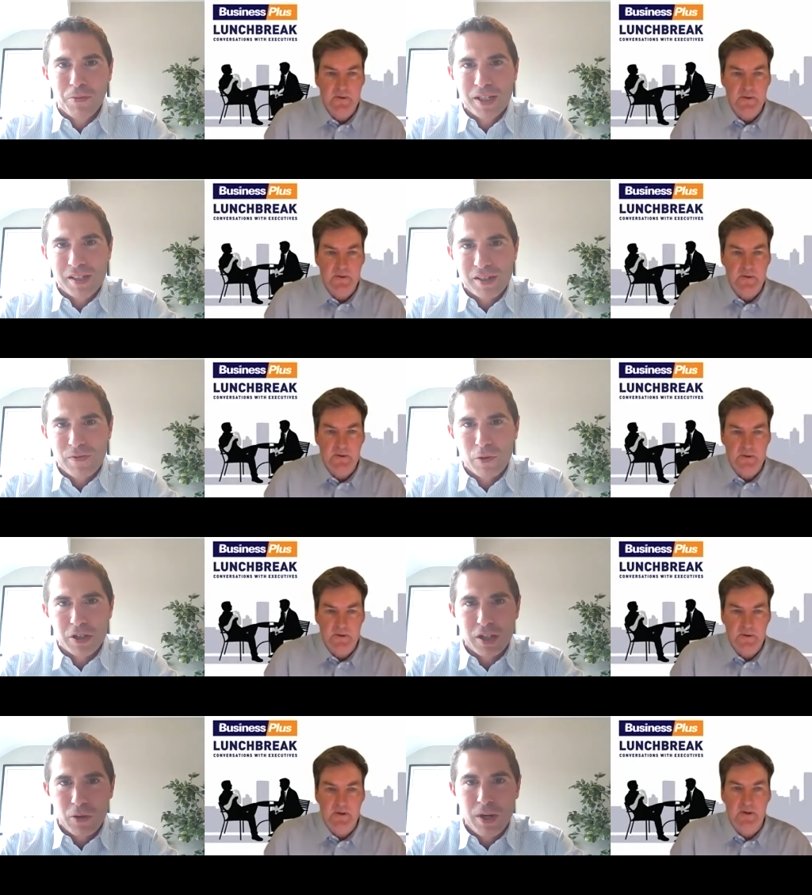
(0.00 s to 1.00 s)
Speaker 1: business for.
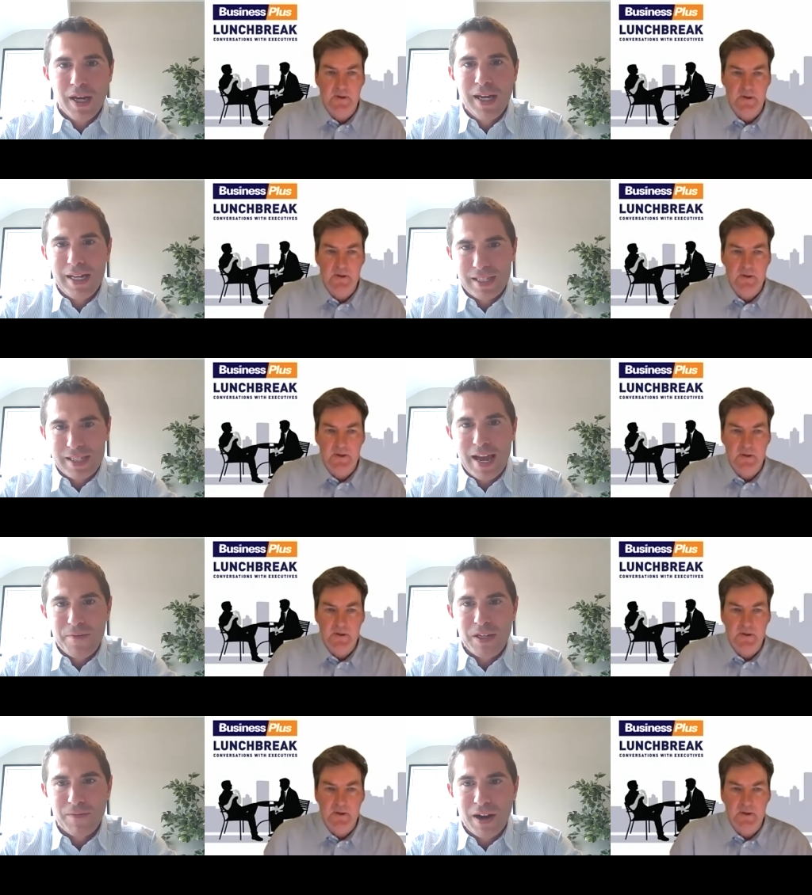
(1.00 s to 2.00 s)
So it's
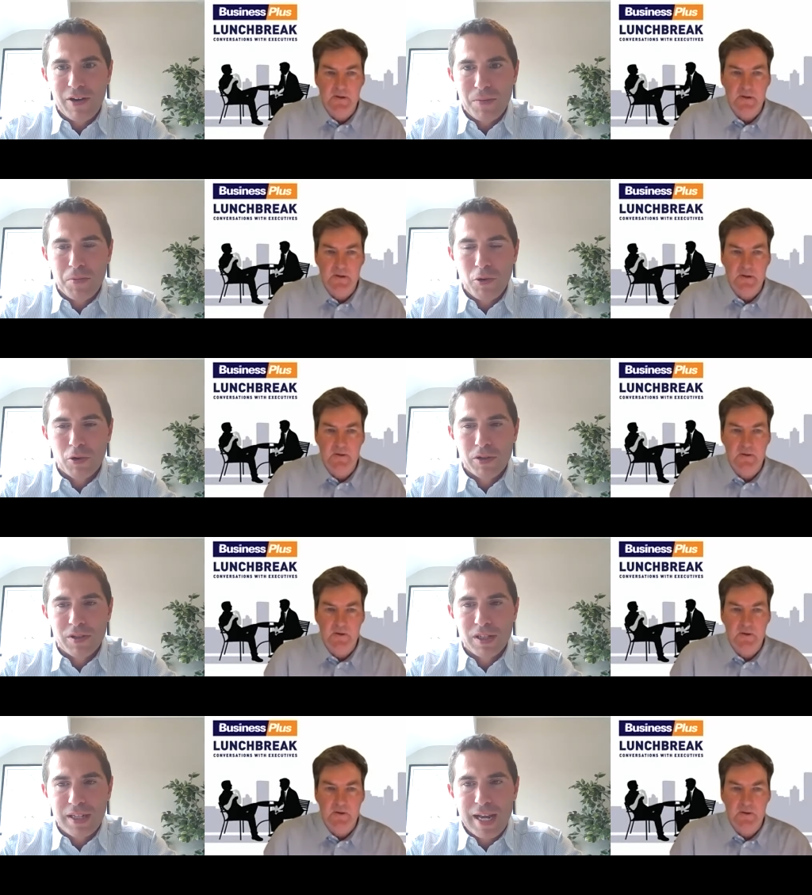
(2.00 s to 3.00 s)
definitely very important
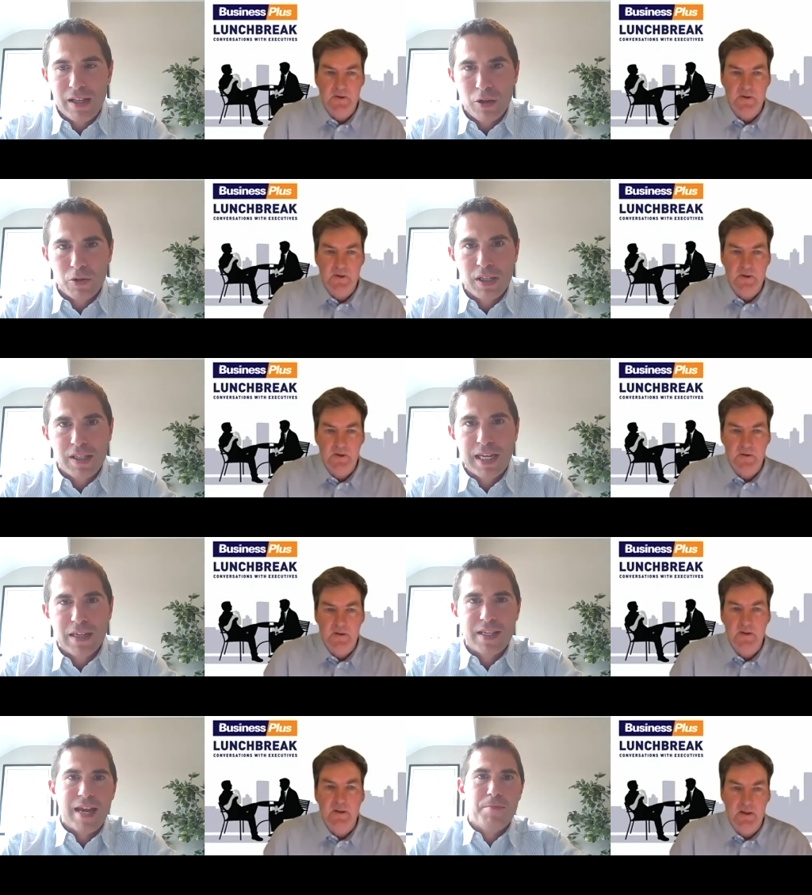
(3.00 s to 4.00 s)
to nail those details
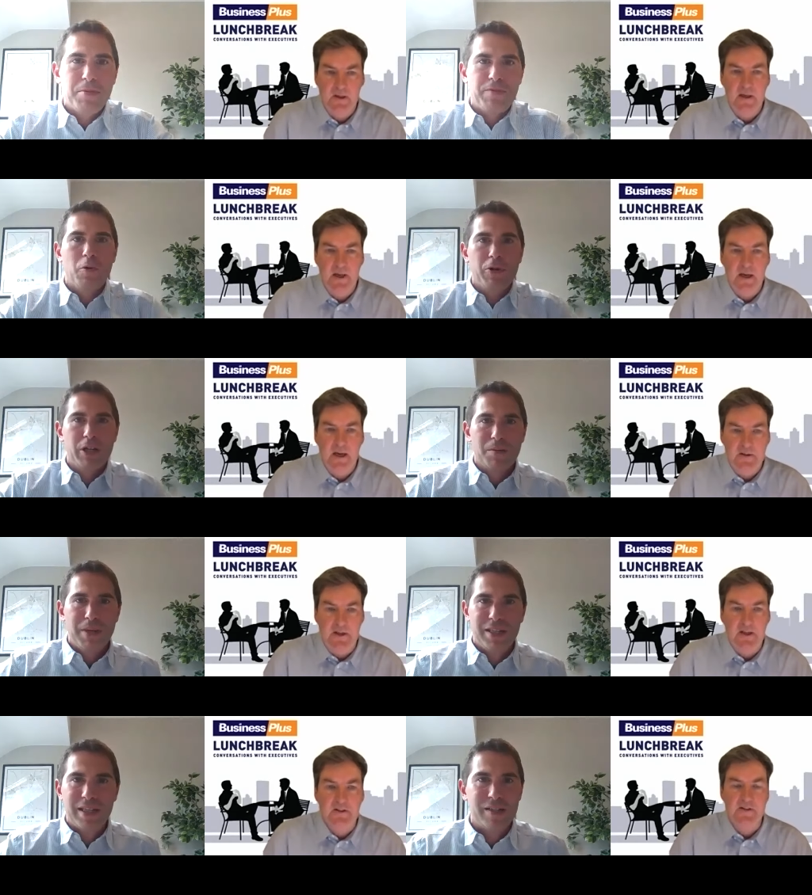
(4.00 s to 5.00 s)
down before you
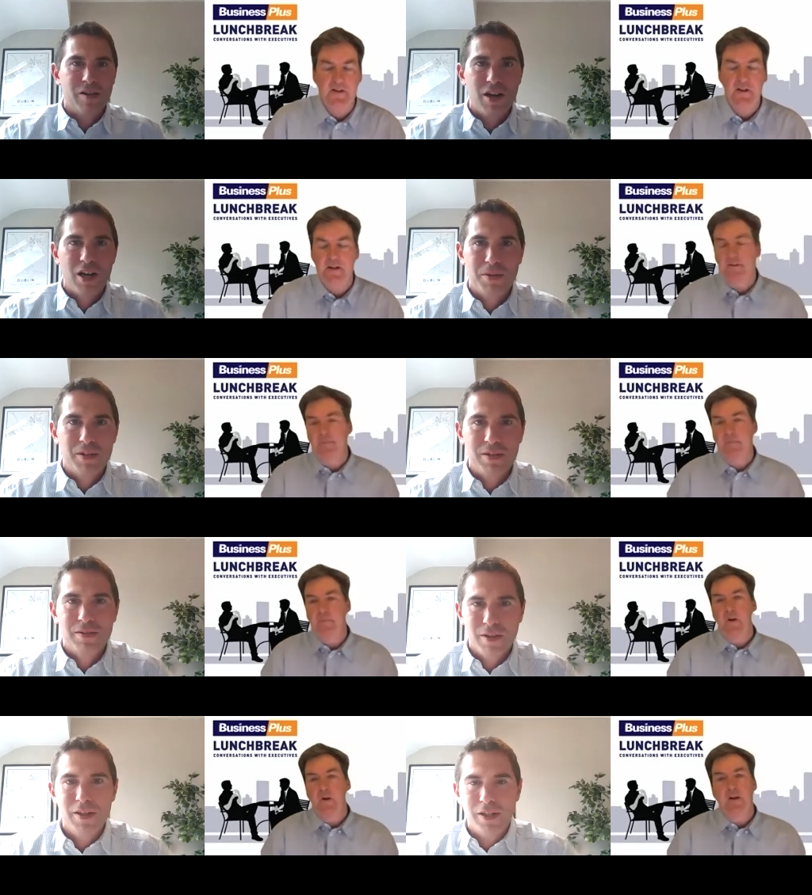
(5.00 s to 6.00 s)
commit. At the start.
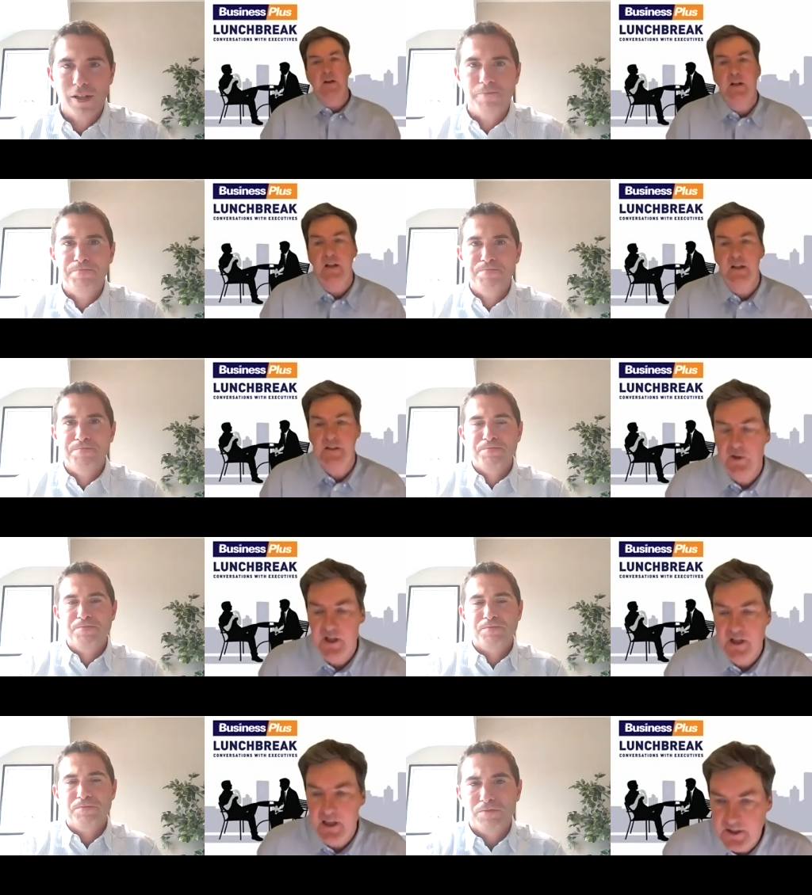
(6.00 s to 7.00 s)
Speaker 2: Yeah. Listen, we're
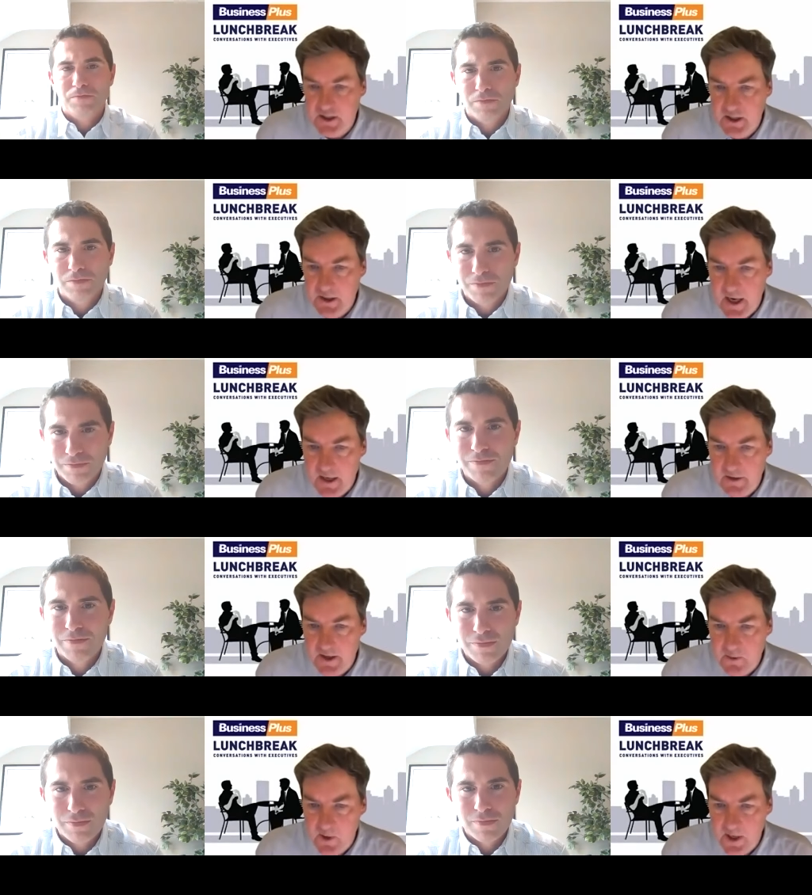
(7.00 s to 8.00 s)
nearly done. Uh, I've
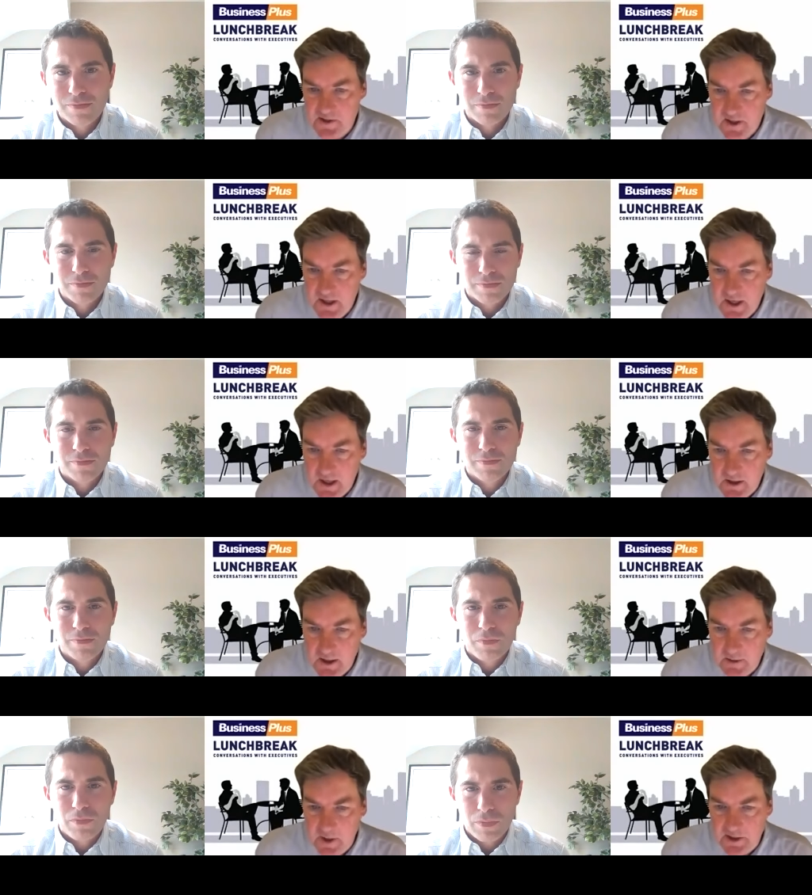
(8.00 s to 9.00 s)
got a question
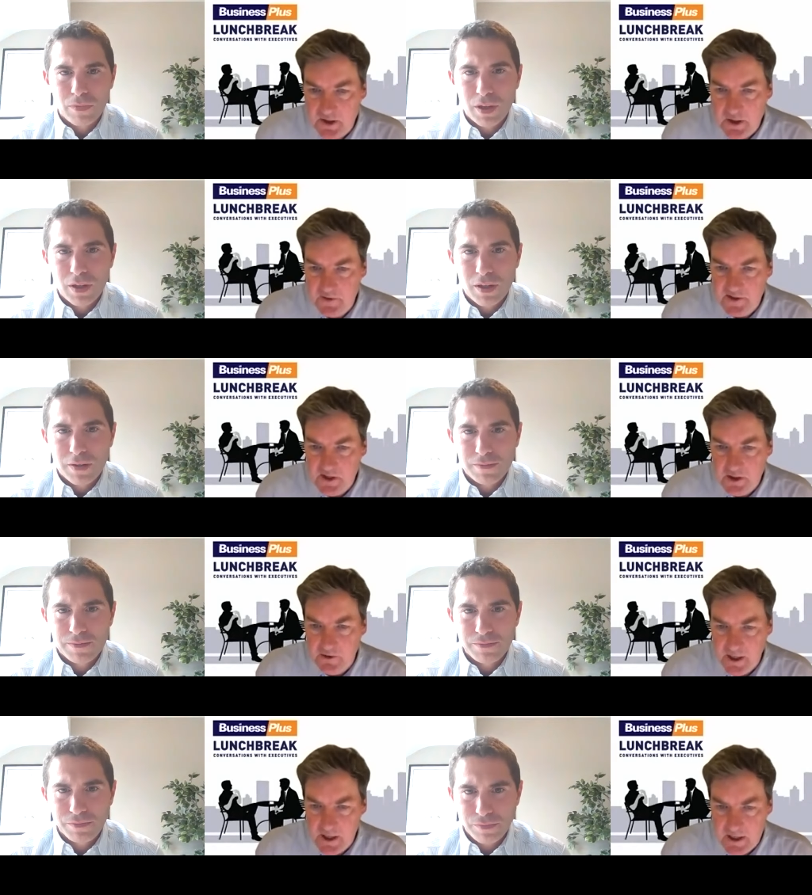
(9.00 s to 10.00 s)
here. I don't know if it's in
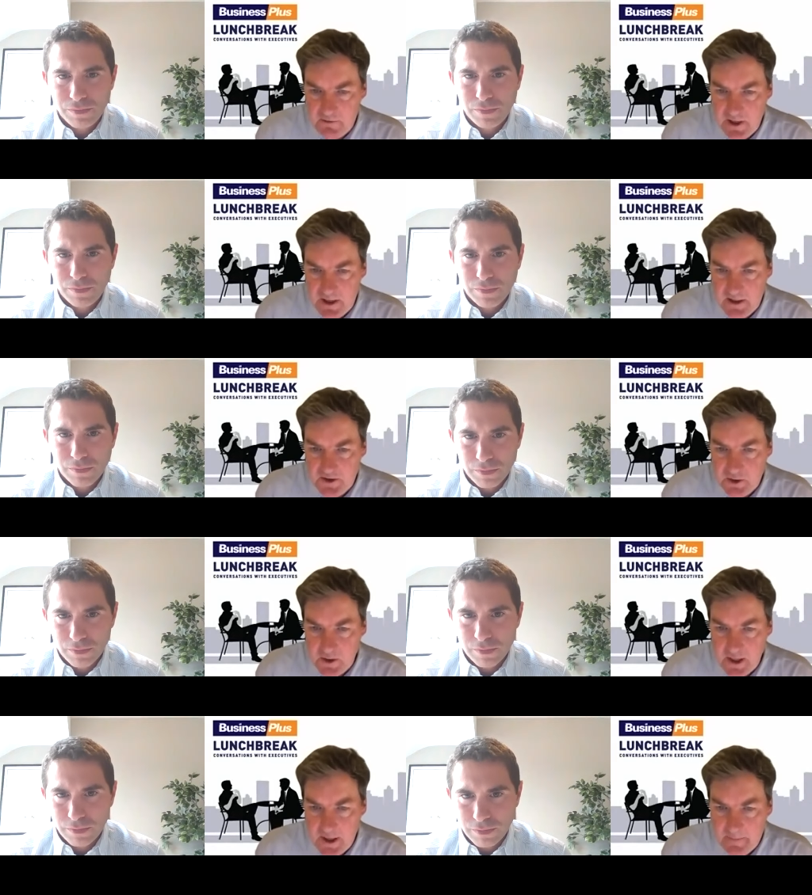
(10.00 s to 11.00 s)
your area, really,
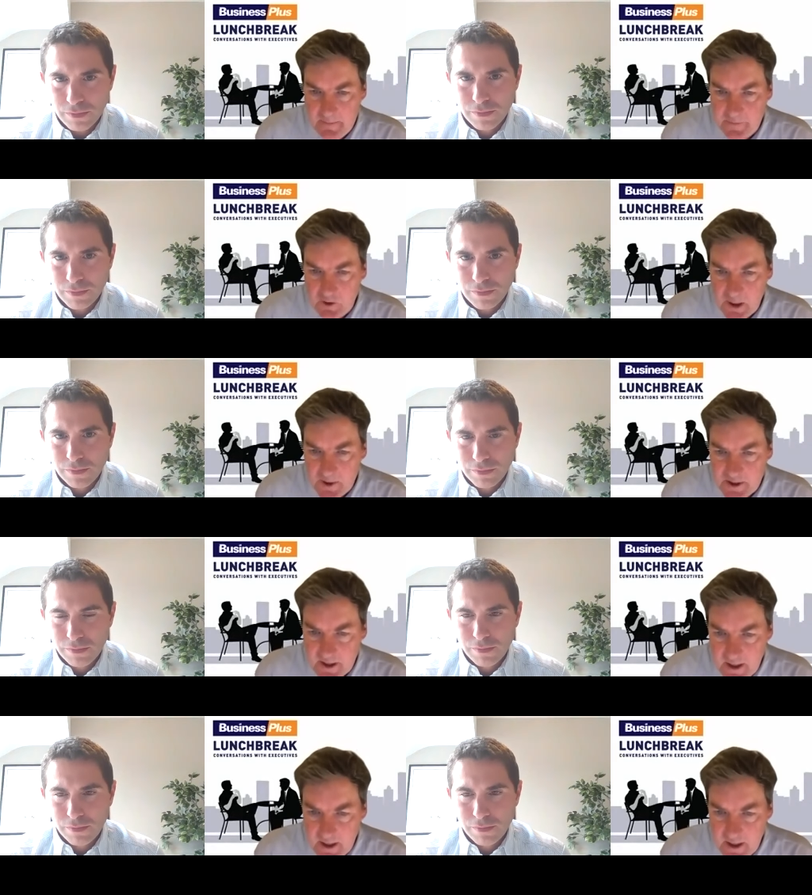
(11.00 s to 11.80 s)
though, um, Robert.